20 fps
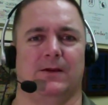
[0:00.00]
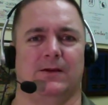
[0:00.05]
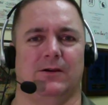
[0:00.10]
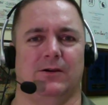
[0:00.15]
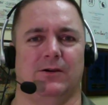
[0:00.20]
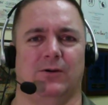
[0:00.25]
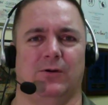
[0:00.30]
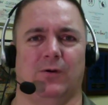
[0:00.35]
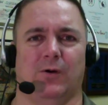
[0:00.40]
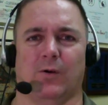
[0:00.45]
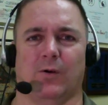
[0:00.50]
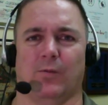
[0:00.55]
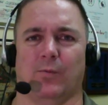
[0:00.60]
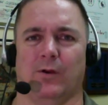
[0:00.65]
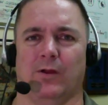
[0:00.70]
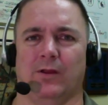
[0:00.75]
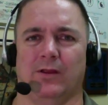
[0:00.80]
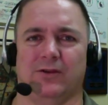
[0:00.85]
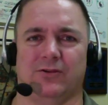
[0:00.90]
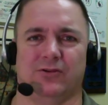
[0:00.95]
who are
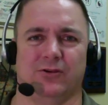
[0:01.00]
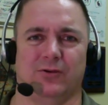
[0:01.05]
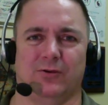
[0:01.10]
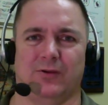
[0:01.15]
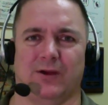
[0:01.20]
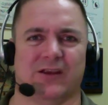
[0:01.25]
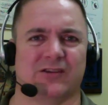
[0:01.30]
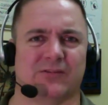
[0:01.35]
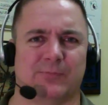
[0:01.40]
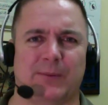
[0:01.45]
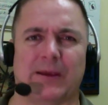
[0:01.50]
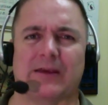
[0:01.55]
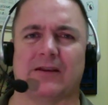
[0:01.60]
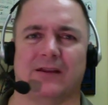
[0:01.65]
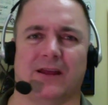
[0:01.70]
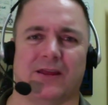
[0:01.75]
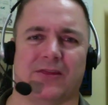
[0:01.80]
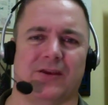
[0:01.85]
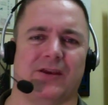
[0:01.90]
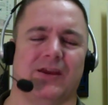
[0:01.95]
willing to expect
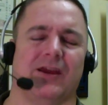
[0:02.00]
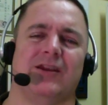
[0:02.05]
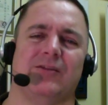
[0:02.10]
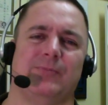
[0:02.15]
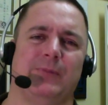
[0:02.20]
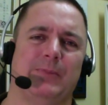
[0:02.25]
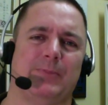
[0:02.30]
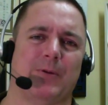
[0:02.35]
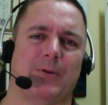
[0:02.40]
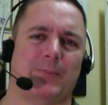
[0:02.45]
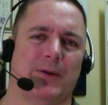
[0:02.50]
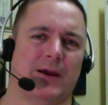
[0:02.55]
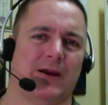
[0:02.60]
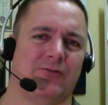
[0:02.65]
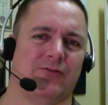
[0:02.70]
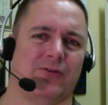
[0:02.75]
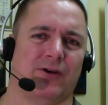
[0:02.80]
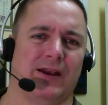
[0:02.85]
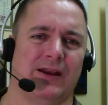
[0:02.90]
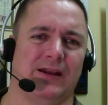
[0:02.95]
nothing and be
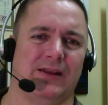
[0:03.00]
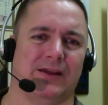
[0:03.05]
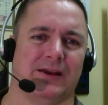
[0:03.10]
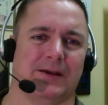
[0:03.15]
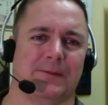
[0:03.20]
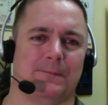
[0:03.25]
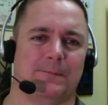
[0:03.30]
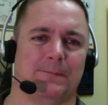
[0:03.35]
prepared for anything.